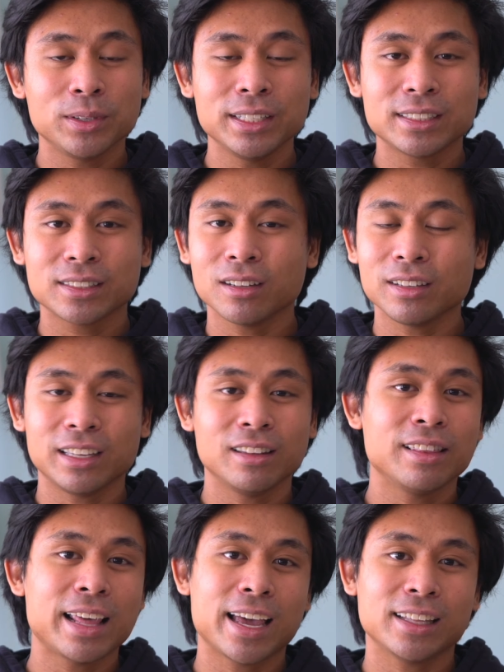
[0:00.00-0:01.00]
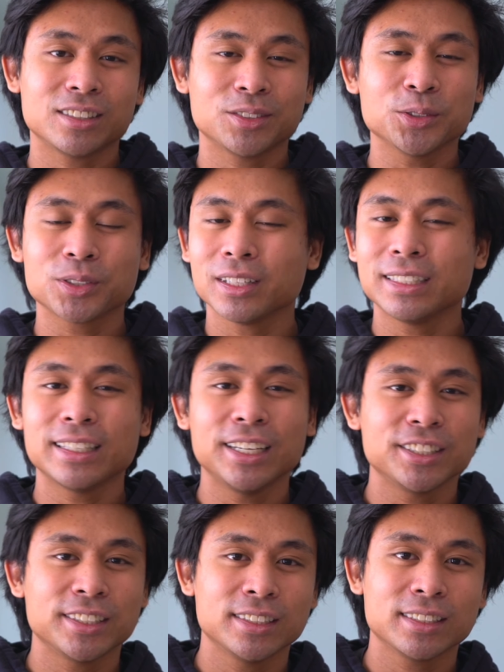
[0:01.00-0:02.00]
he's still in that
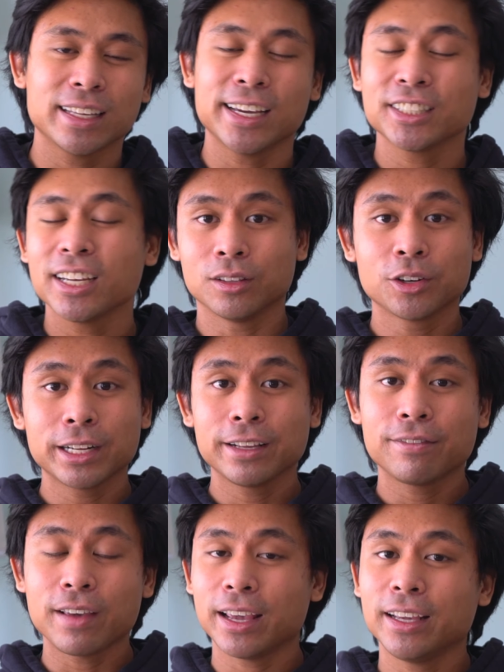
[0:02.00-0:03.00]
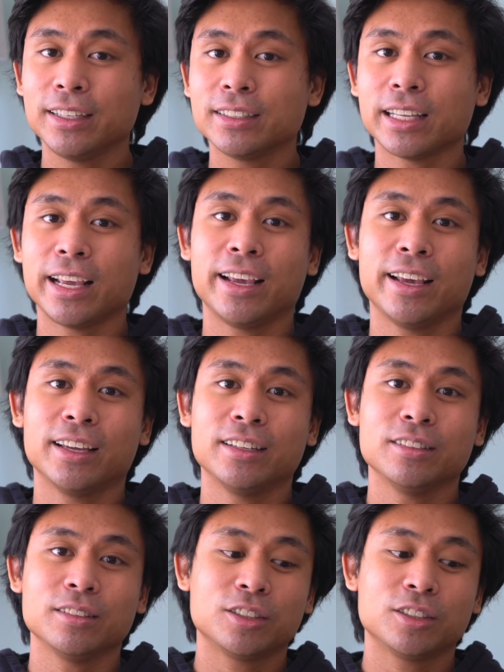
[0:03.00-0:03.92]
socialization slash learning phase. And